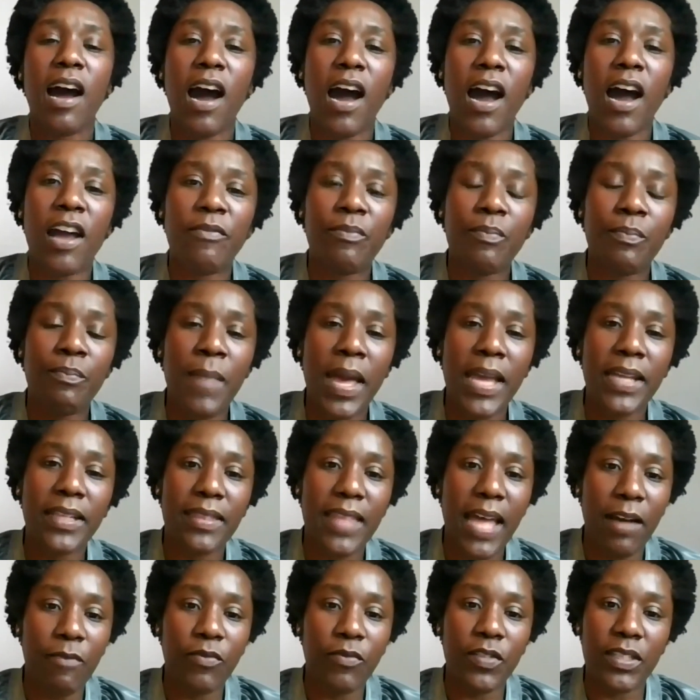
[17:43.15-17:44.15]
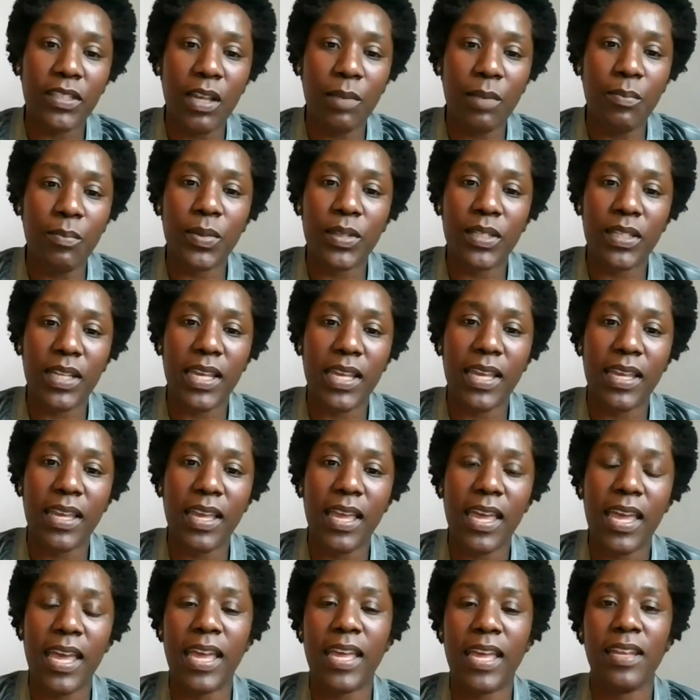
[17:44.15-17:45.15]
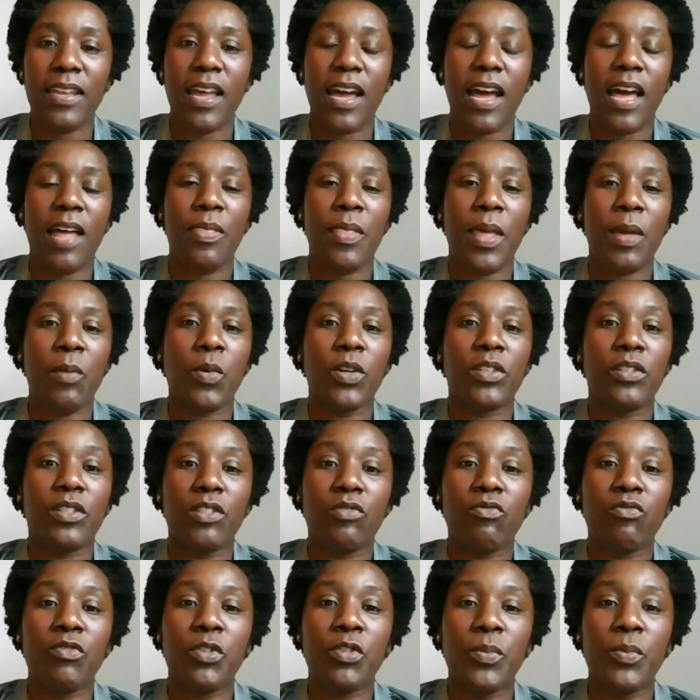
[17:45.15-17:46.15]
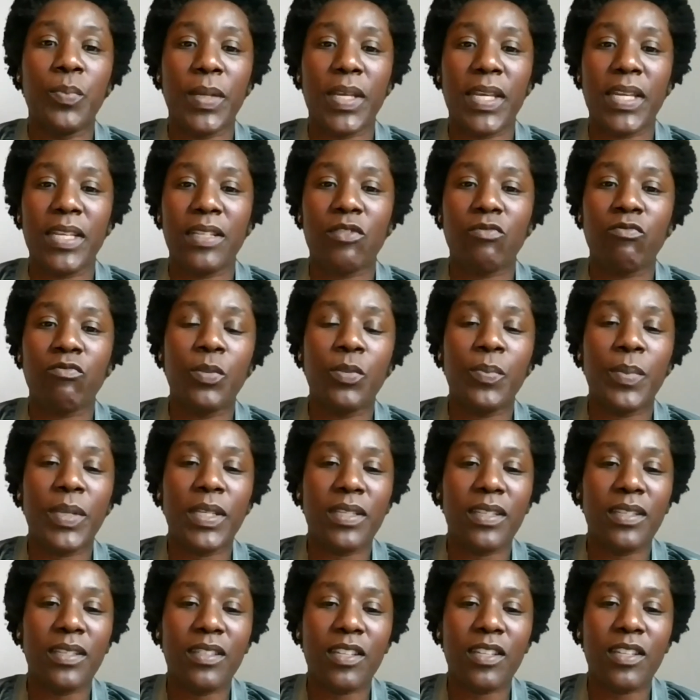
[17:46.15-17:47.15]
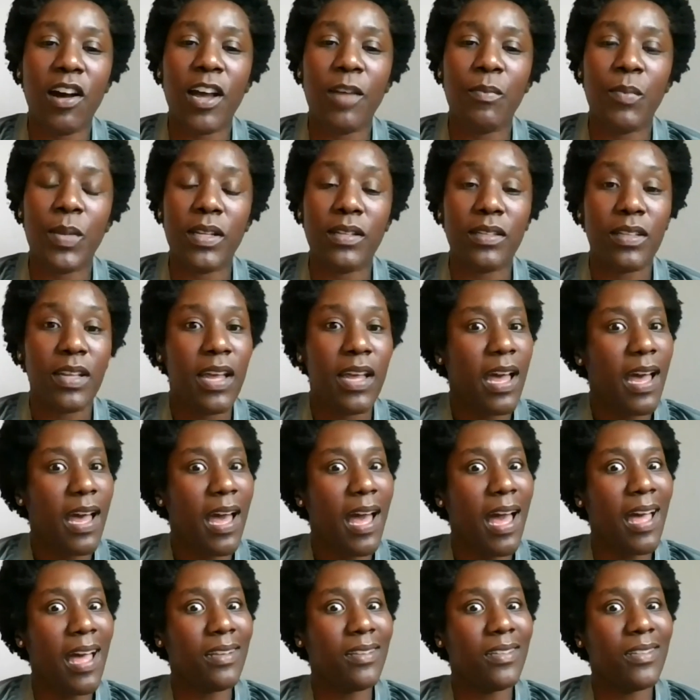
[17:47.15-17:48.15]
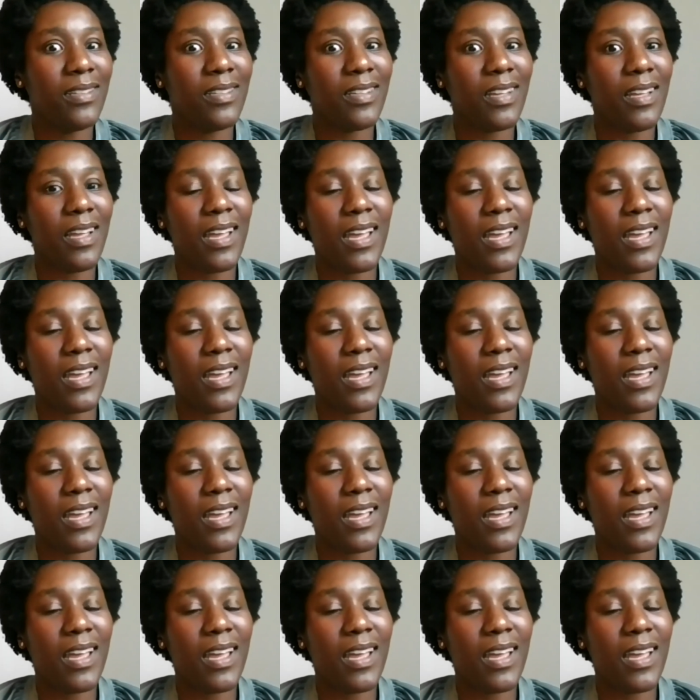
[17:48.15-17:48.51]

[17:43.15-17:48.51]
I've made that for somebody and they wanted rubies and diamonds. And